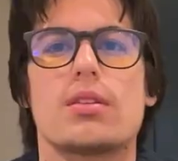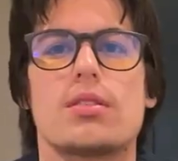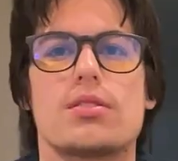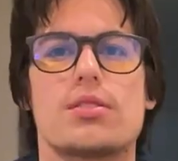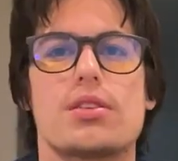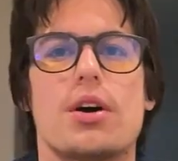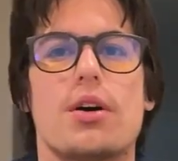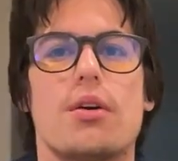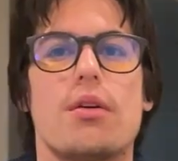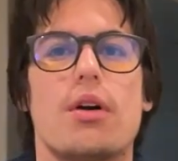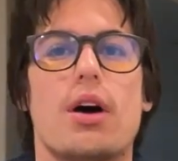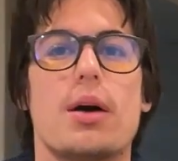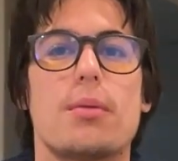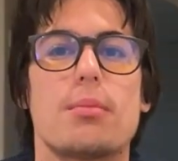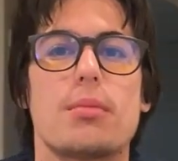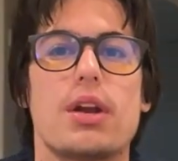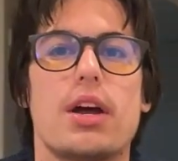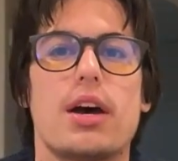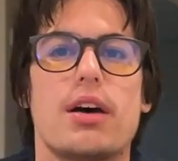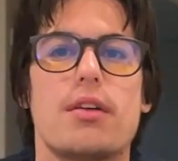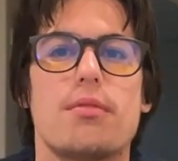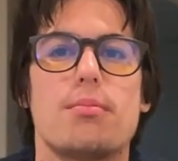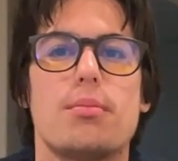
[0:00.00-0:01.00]
So I'm
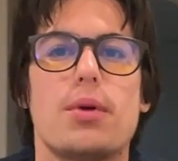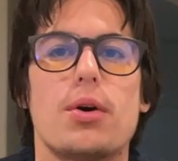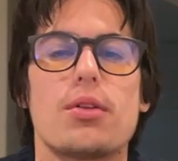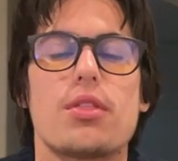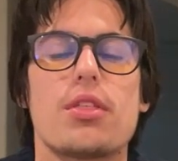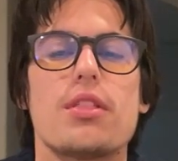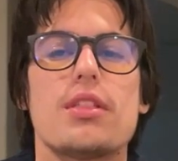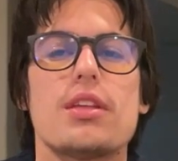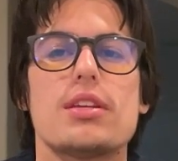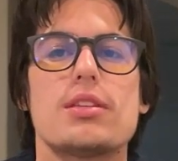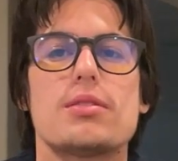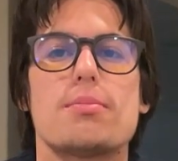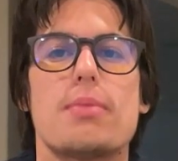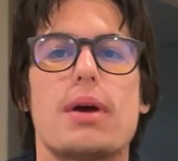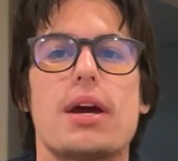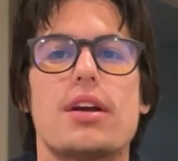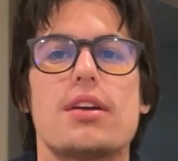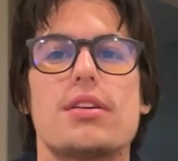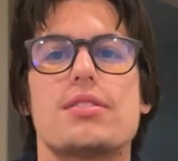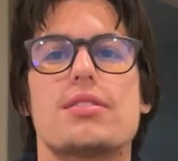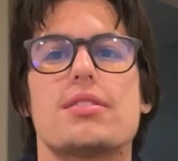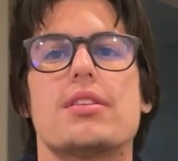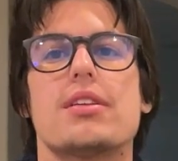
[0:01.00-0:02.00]
gonna have both of these
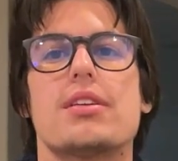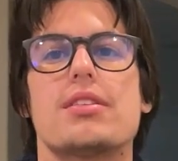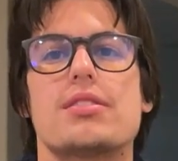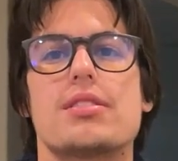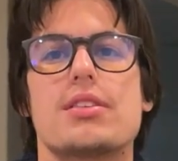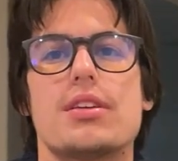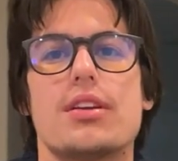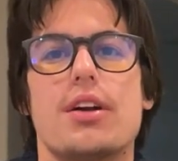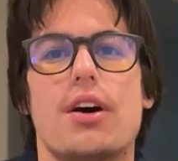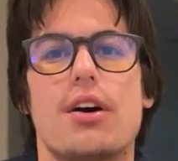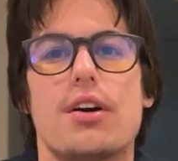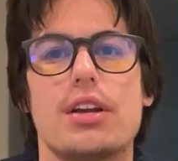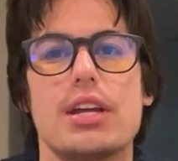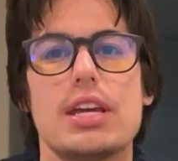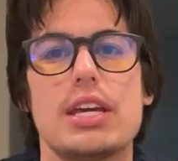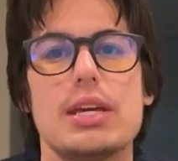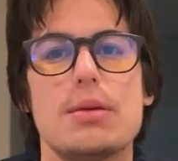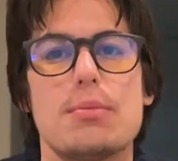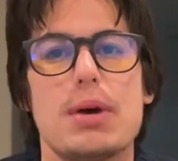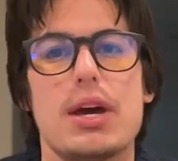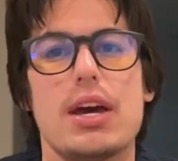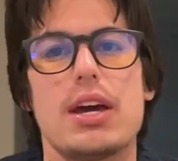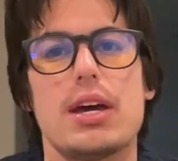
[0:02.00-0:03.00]
pairs listed on
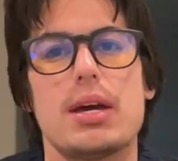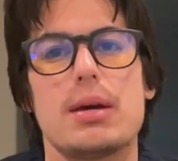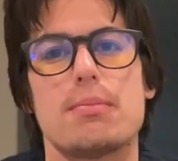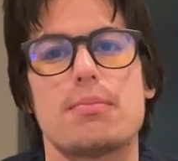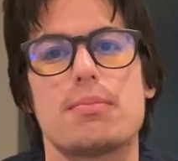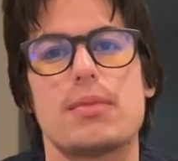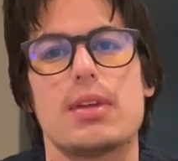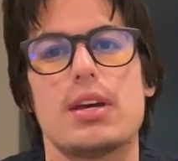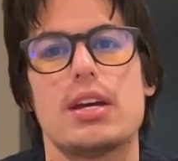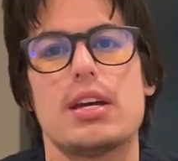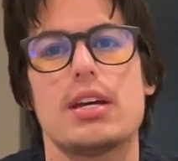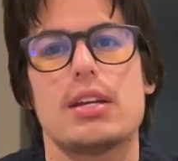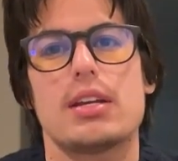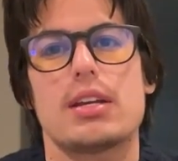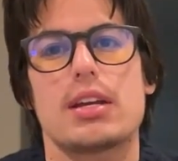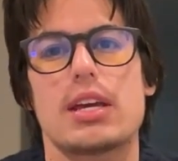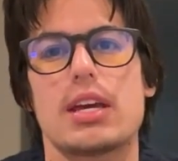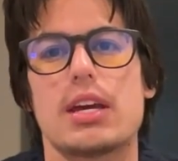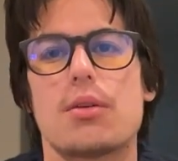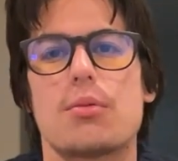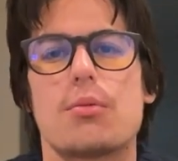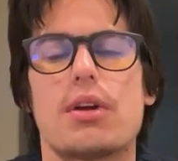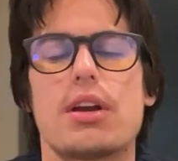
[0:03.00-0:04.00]
eBay
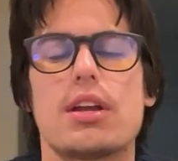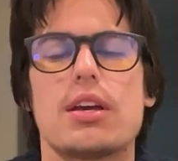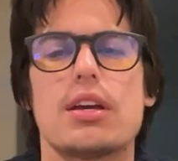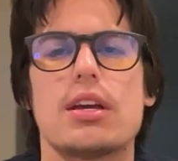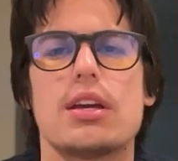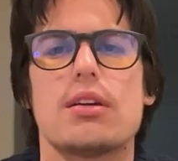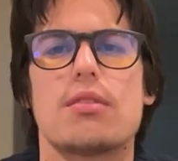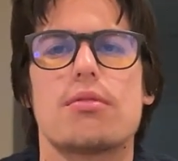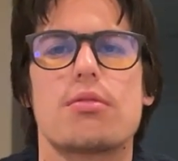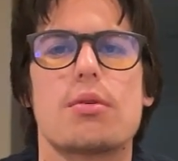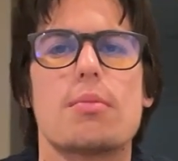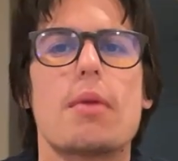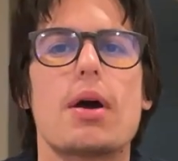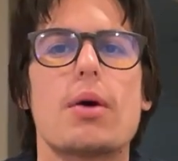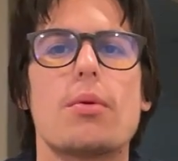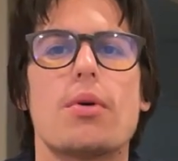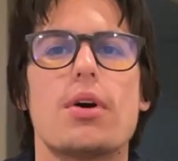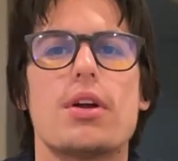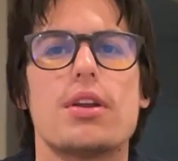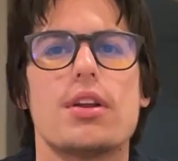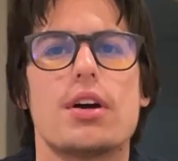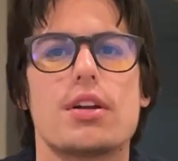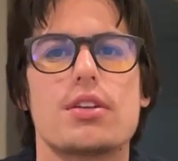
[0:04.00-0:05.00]
and get ready for my
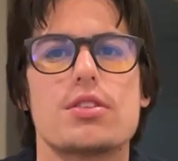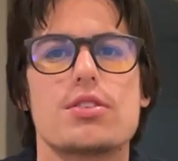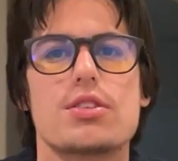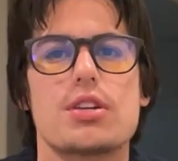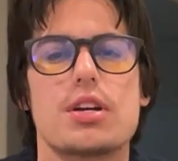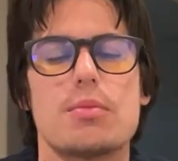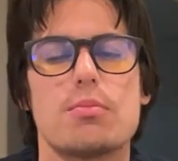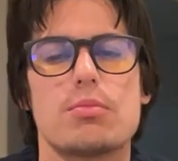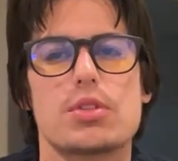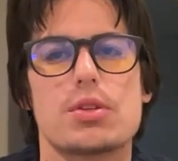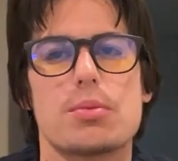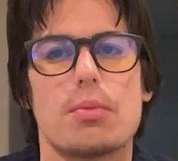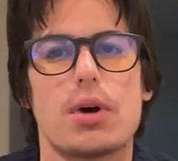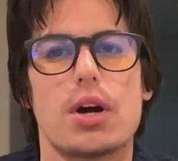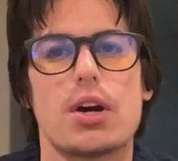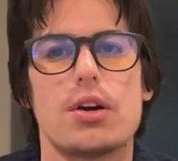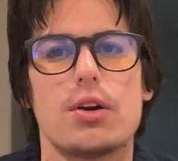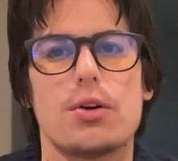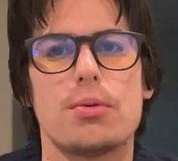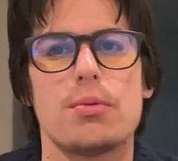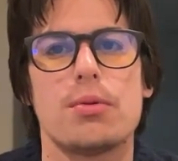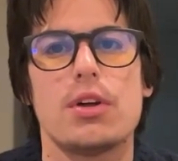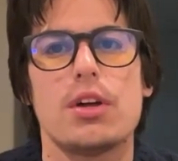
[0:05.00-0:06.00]
Whatnot stream
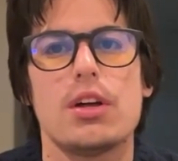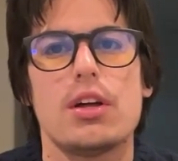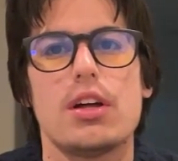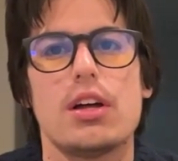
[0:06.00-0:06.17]
tomorrow.